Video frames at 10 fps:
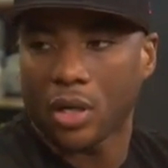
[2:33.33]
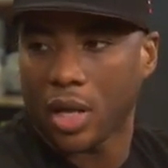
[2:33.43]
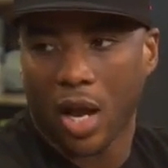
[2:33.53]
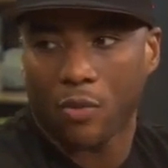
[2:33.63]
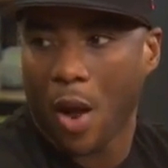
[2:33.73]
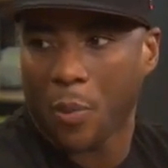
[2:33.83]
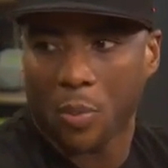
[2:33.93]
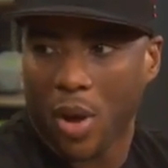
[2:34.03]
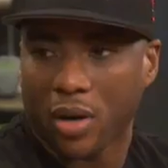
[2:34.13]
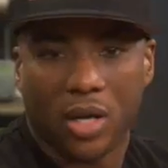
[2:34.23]
They not rapping
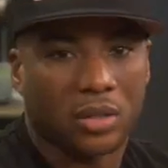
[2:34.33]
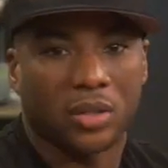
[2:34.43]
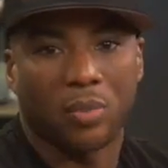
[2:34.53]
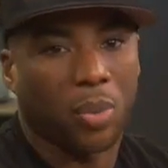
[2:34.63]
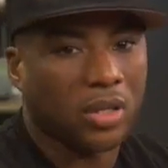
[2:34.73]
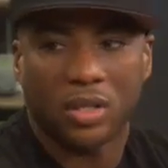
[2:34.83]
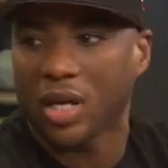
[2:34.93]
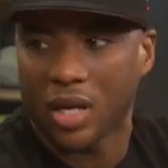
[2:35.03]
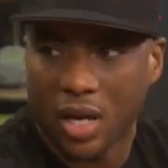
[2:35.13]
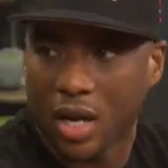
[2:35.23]
about hustling, busting
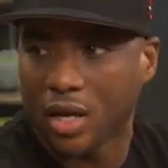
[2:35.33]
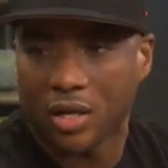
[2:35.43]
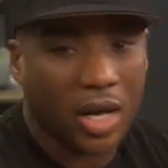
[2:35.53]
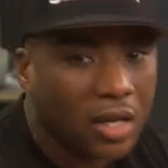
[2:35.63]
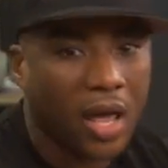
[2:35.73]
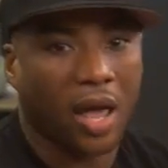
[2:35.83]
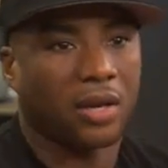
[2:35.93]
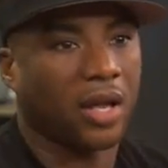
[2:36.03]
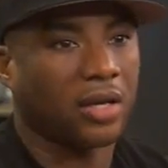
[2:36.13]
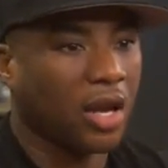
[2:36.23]
their gun, none of
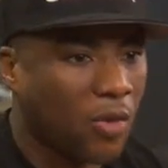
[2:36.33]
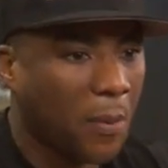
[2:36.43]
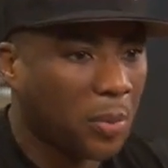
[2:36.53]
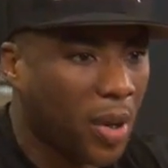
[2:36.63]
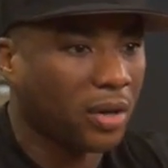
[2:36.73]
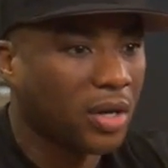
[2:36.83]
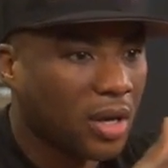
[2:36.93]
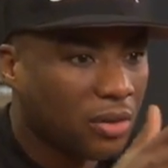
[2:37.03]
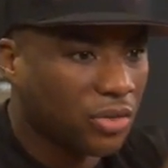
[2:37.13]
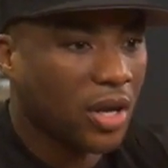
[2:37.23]
that. Like, they rapping about
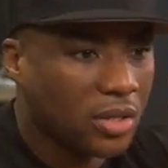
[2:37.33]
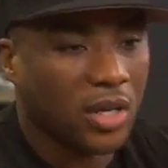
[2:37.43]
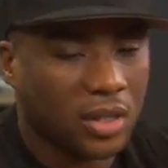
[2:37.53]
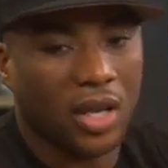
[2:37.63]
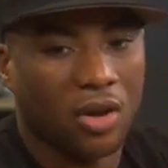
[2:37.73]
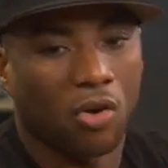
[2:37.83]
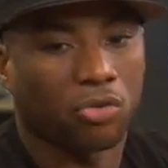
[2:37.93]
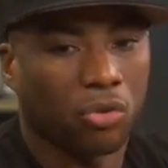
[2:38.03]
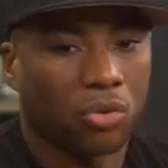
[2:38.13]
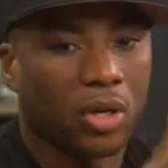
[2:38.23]
things that they go
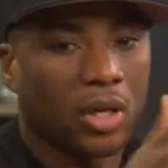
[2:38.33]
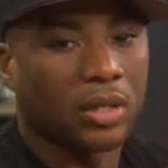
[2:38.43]
through.